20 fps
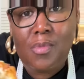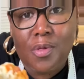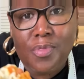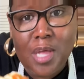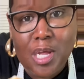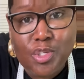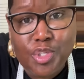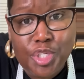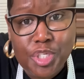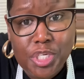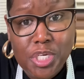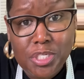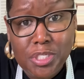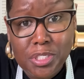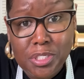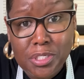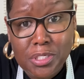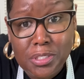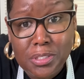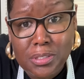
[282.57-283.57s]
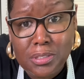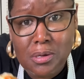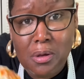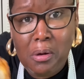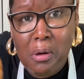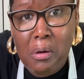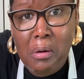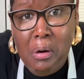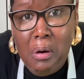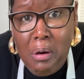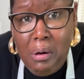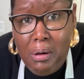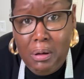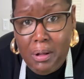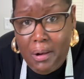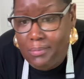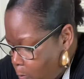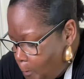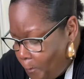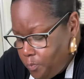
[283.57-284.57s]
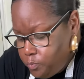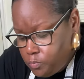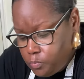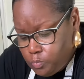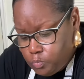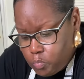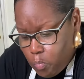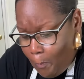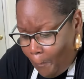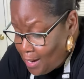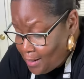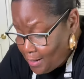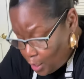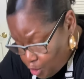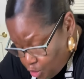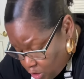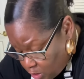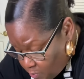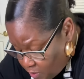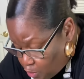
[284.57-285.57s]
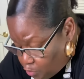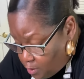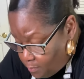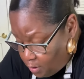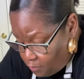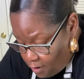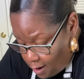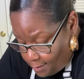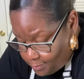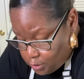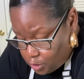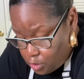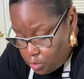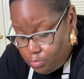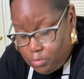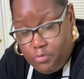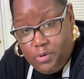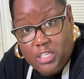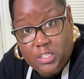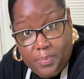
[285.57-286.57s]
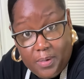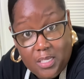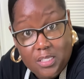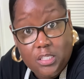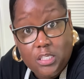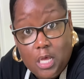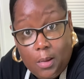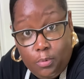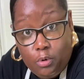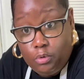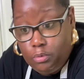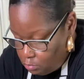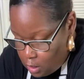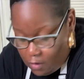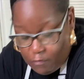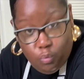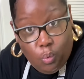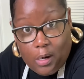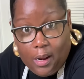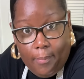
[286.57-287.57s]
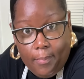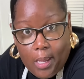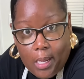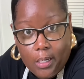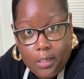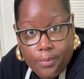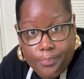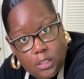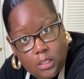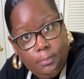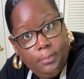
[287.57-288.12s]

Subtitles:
that cheesiness. Oh, Now usually with the cream of crab soup, the recipe is double of what I made.